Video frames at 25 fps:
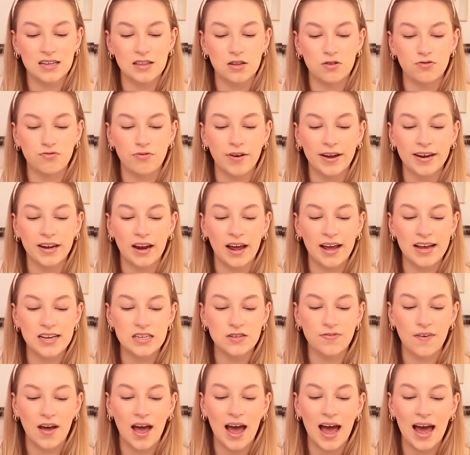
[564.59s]
and the red light is
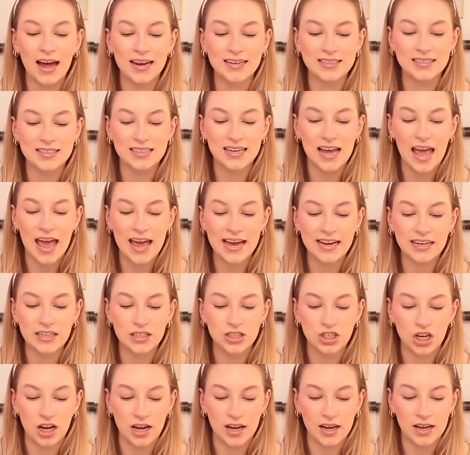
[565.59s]
for
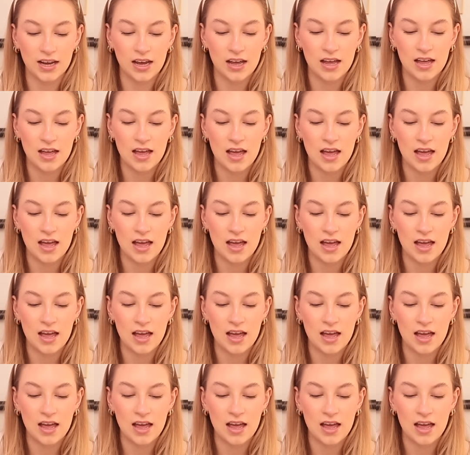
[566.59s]
anti-aging,